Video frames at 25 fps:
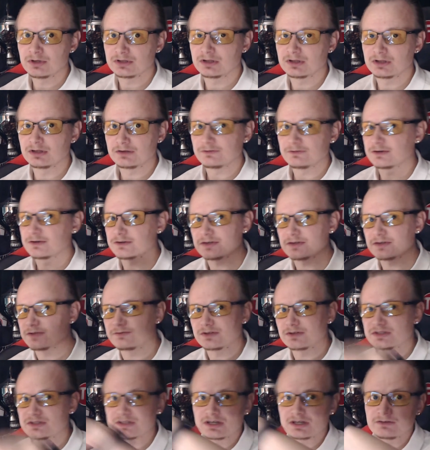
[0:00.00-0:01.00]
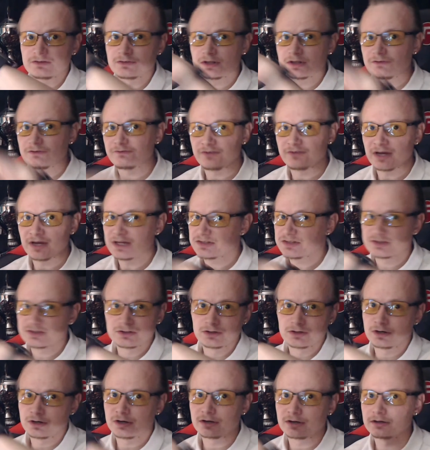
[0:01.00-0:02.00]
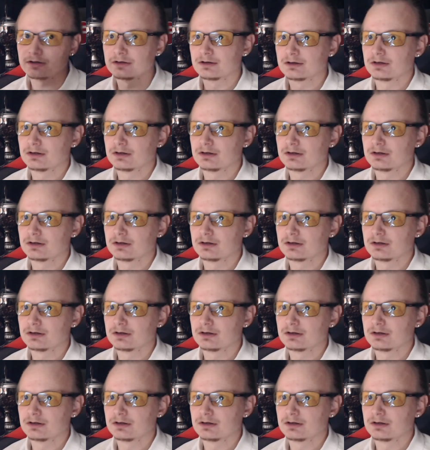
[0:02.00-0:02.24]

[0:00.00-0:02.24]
and if it's even a fast turn,